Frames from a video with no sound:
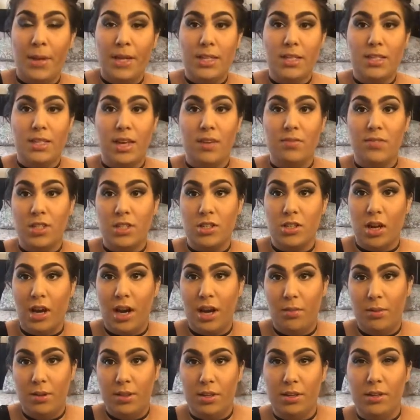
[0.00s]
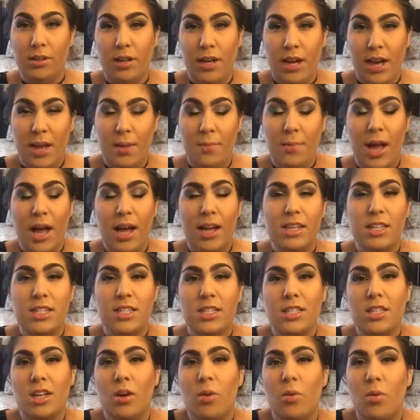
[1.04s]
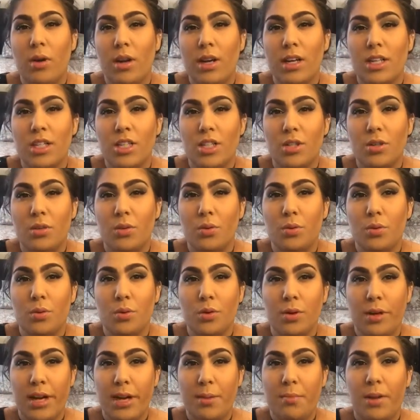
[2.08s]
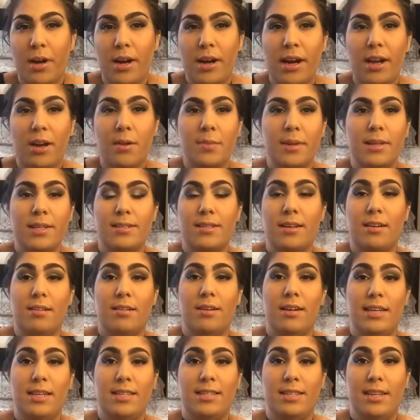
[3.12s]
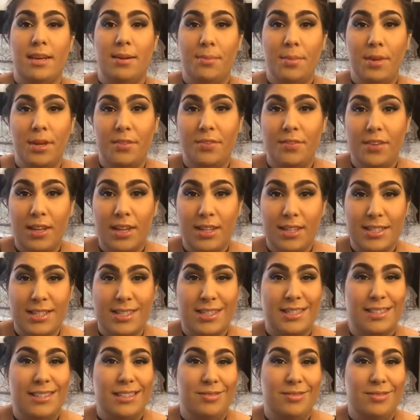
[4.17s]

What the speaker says: I may just have to try it with a cream. I just don't want to do cream right now because I already set my face,